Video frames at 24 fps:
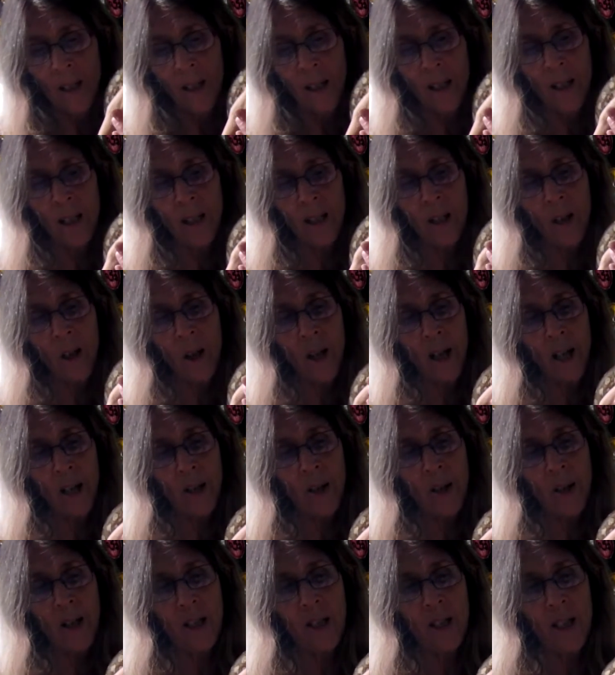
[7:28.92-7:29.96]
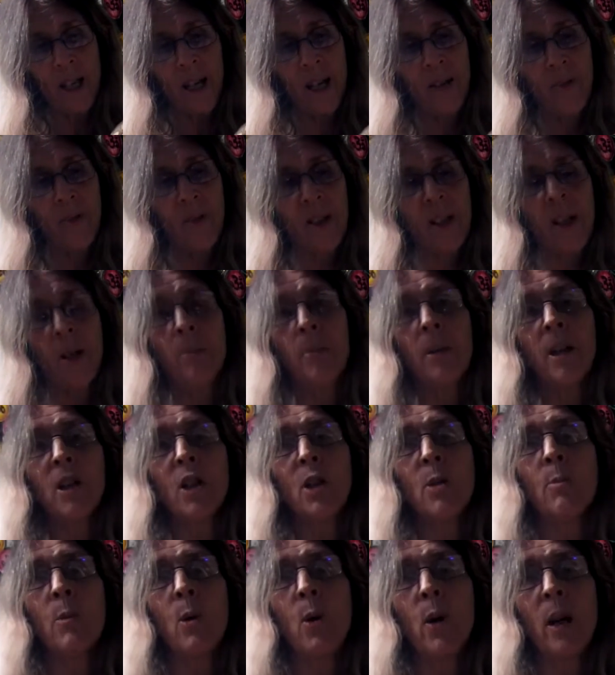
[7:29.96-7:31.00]
I'd like her to have so
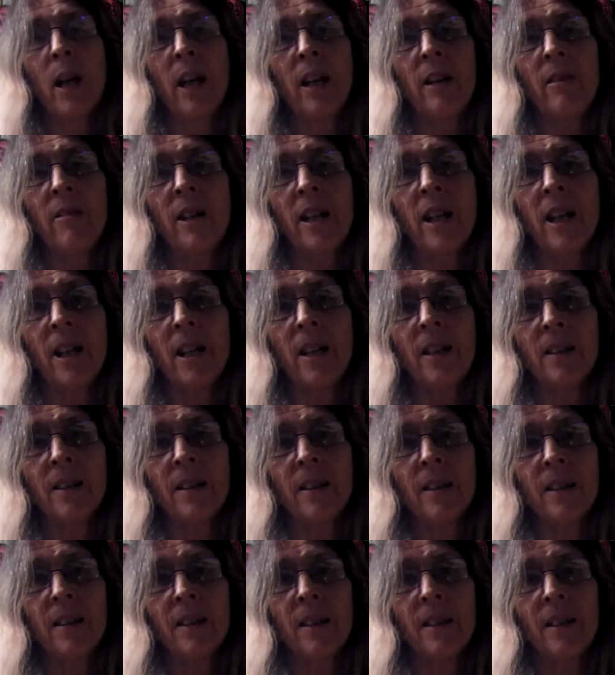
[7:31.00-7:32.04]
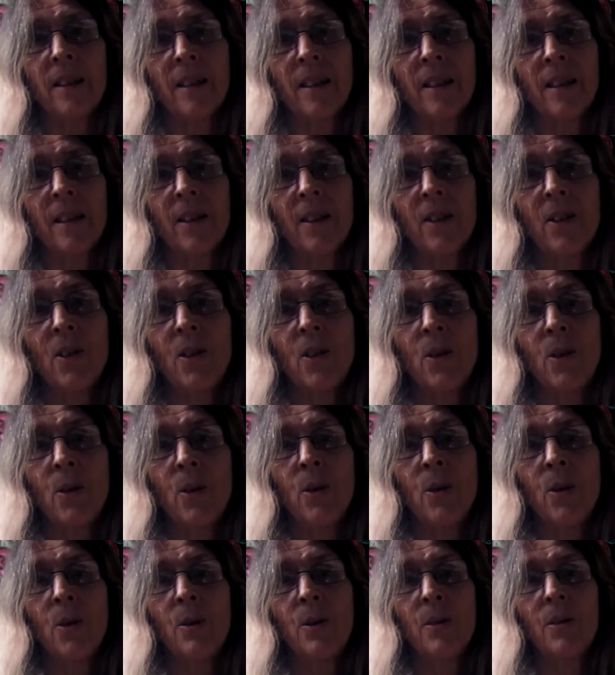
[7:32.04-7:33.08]
much more area
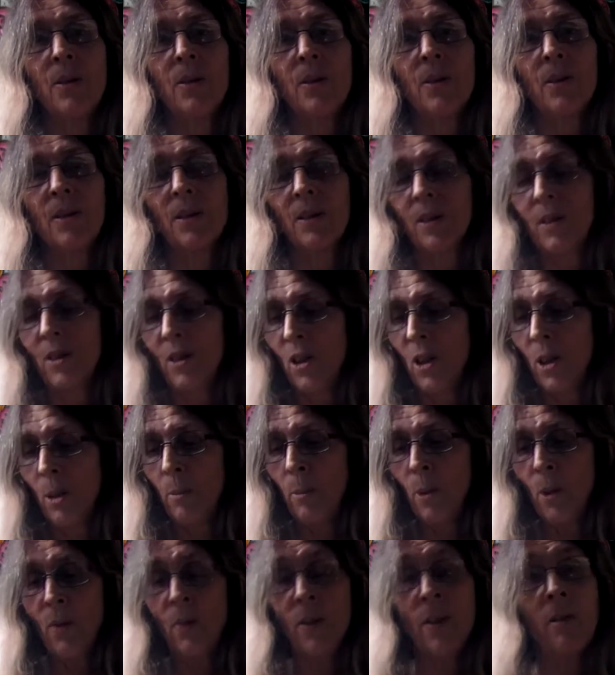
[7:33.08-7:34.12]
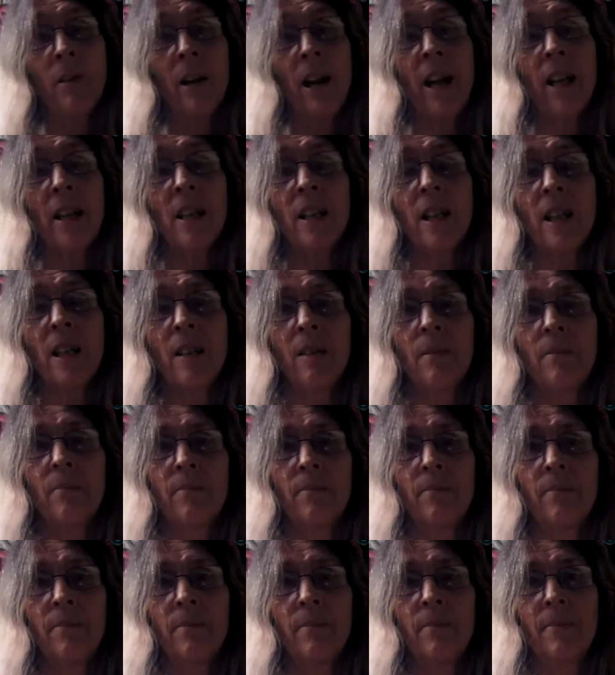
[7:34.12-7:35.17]
to move around in
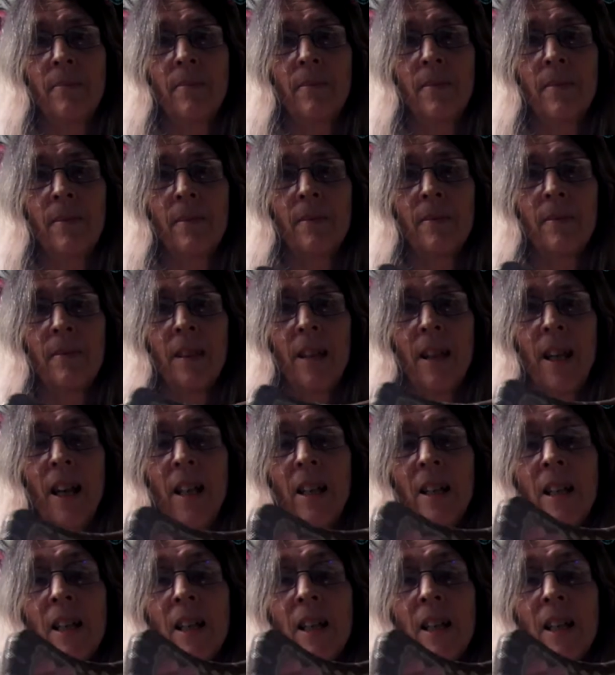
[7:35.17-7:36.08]
and